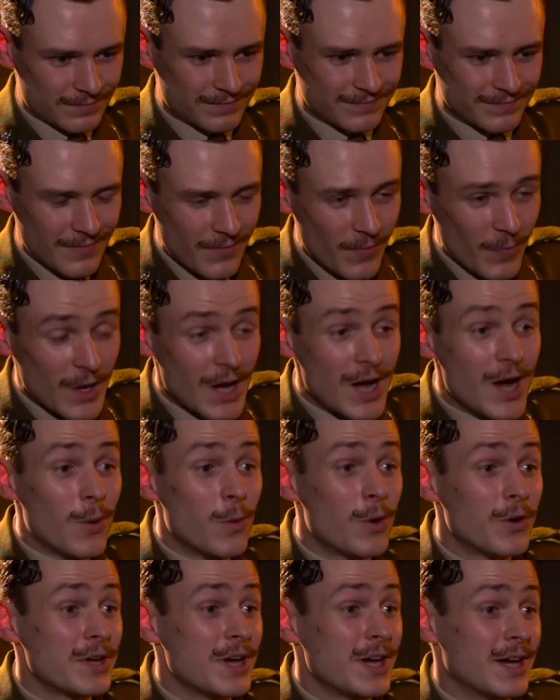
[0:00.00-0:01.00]
Mm-hmm.
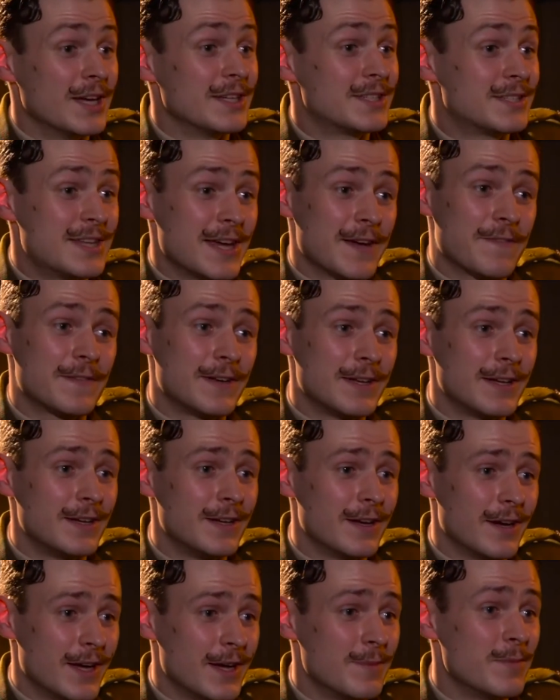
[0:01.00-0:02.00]
Well, yeah, it's
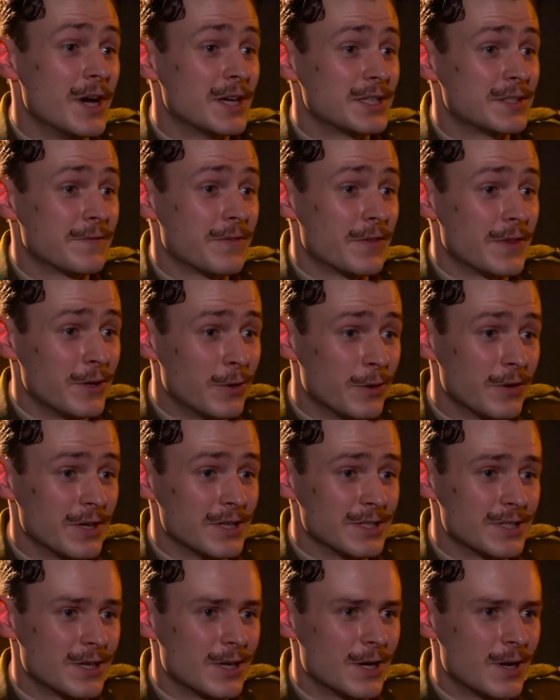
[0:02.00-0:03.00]
definitely immersive for the
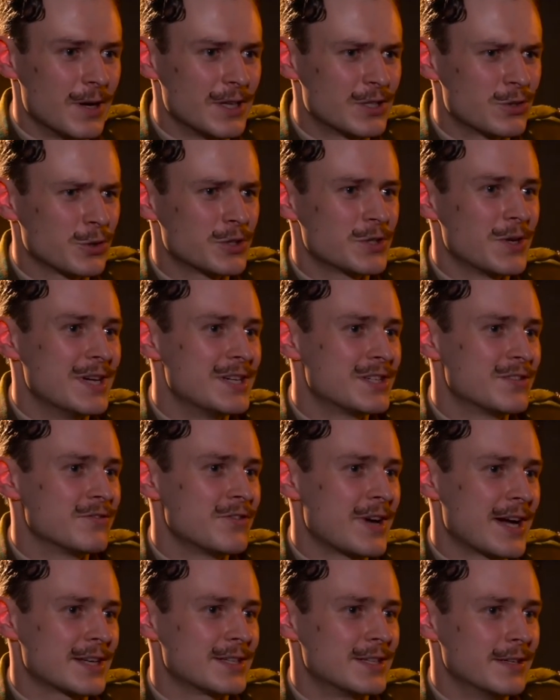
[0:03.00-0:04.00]
audience. It's also
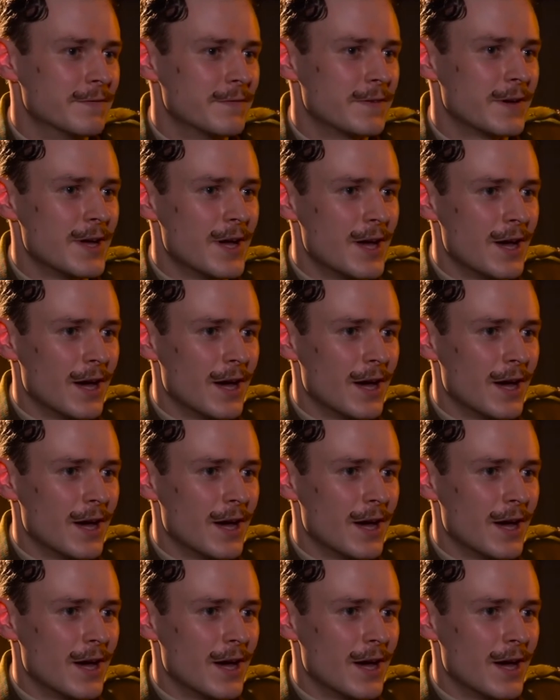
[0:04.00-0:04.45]
interactive.